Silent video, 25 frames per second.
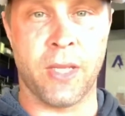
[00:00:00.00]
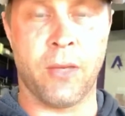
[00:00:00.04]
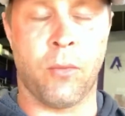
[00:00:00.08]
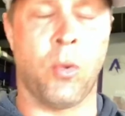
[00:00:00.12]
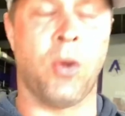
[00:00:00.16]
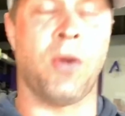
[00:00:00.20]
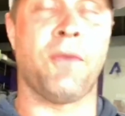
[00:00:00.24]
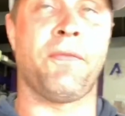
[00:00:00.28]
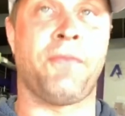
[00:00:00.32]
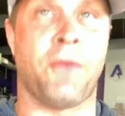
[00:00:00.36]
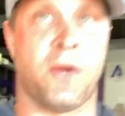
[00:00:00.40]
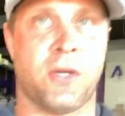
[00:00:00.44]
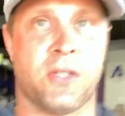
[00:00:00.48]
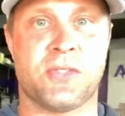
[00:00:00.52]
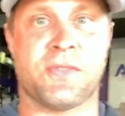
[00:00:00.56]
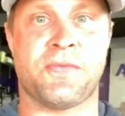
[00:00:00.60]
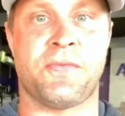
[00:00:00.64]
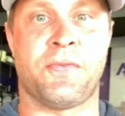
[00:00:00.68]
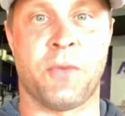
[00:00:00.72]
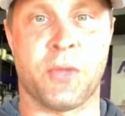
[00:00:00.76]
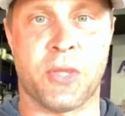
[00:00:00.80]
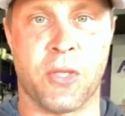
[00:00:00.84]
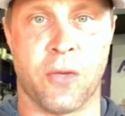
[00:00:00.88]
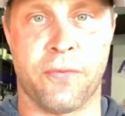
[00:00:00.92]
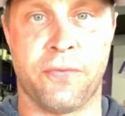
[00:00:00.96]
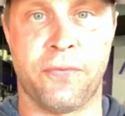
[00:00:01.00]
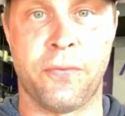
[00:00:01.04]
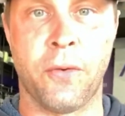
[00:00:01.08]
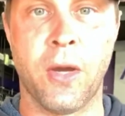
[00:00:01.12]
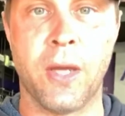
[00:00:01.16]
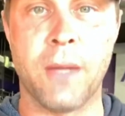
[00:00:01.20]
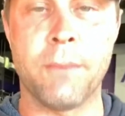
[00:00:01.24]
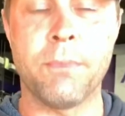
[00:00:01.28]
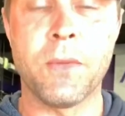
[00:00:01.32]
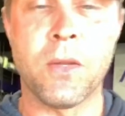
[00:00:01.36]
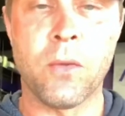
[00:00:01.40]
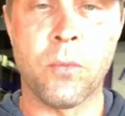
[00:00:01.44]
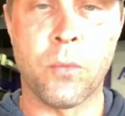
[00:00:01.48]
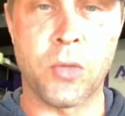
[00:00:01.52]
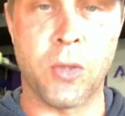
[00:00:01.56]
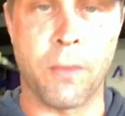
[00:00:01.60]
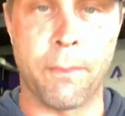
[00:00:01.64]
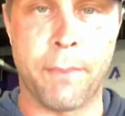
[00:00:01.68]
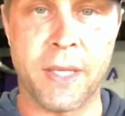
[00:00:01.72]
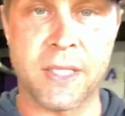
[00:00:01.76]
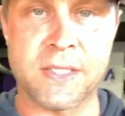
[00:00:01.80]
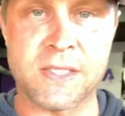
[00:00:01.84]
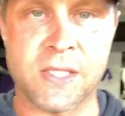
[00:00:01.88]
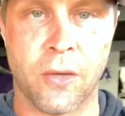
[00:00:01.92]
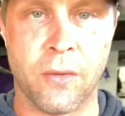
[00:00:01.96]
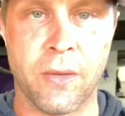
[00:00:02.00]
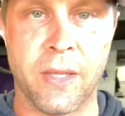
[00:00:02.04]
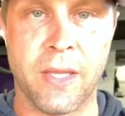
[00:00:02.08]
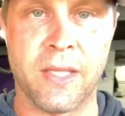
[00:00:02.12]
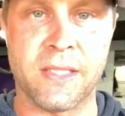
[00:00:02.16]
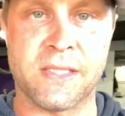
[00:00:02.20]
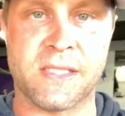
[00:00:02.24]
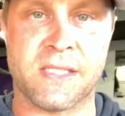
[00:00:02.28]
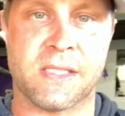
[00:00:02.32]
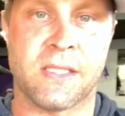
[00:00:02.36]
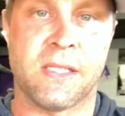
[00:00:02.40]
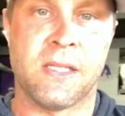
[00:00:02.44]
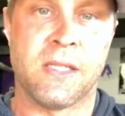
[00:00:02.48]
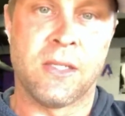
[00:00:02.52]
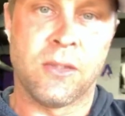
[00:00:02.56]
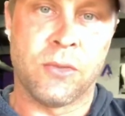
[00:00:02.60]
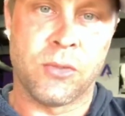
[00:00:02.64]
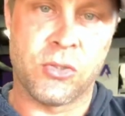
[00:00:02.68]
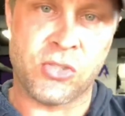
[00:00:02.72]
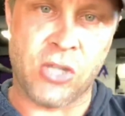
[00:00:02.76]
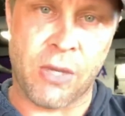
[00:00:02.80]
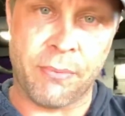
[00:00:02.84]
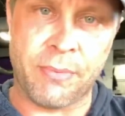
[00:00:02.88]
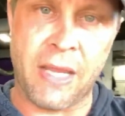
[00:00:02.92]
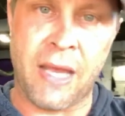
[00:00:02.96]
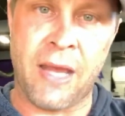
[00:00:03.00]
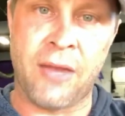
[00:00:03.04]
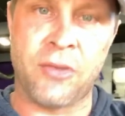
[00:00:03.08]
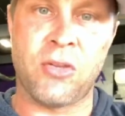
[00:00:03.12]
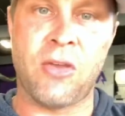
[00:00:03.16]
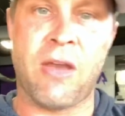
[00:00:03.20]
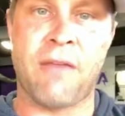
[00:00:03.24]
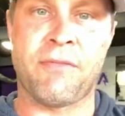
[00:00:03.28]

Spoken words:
Well, first with your foot, when your big toe hits, you drop down, you have your